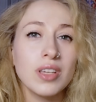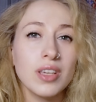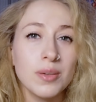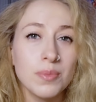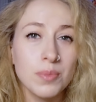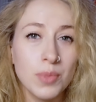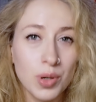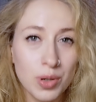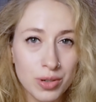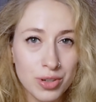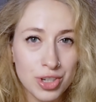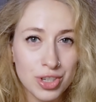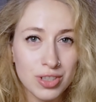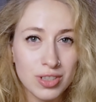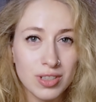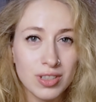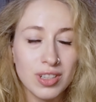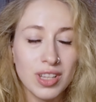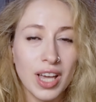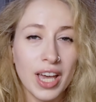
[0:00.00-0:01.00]

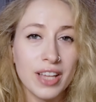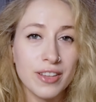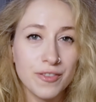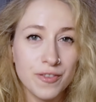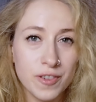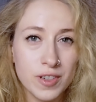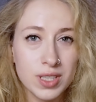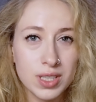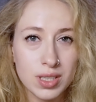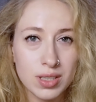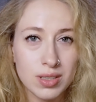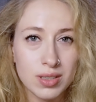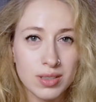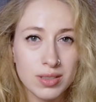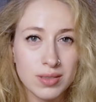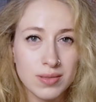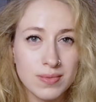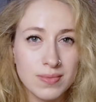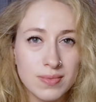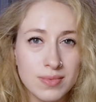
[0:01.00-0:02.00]
emotional, and physical.